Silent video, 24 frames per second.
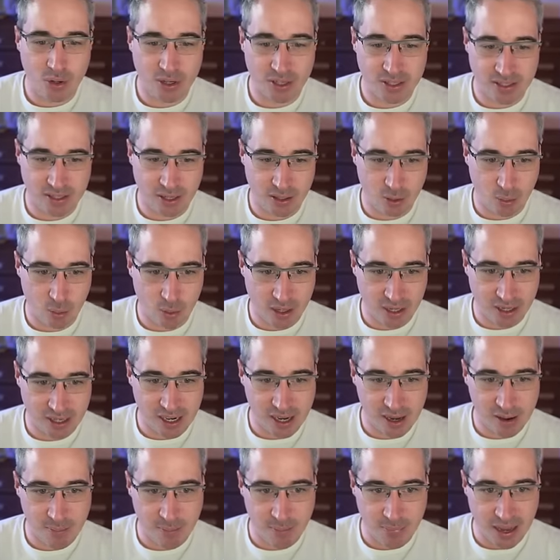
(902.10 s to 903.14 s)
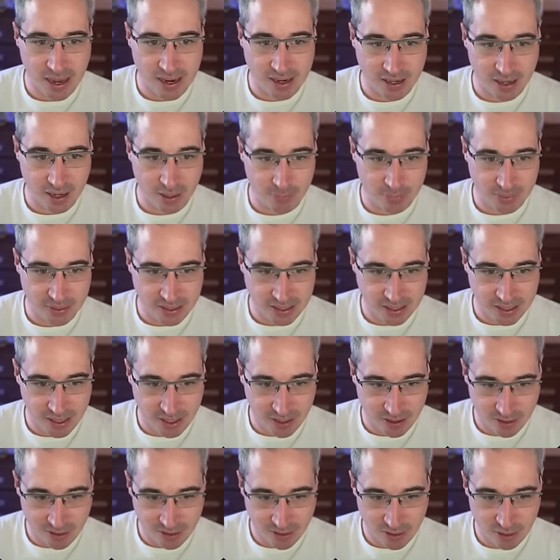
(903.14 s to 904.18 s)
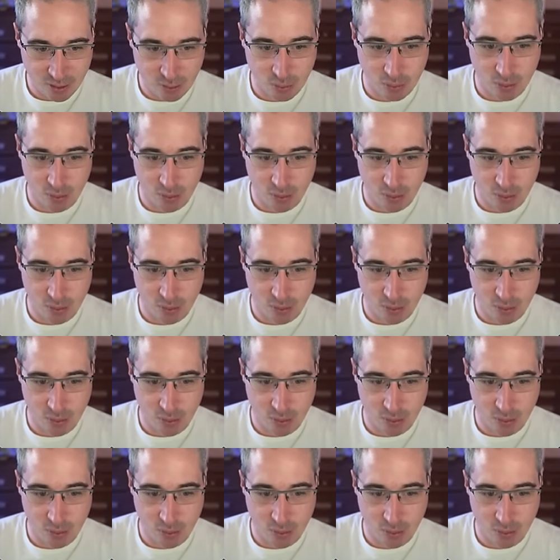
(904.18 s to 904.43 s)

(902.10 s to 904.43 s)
We're just going to want to come back up to here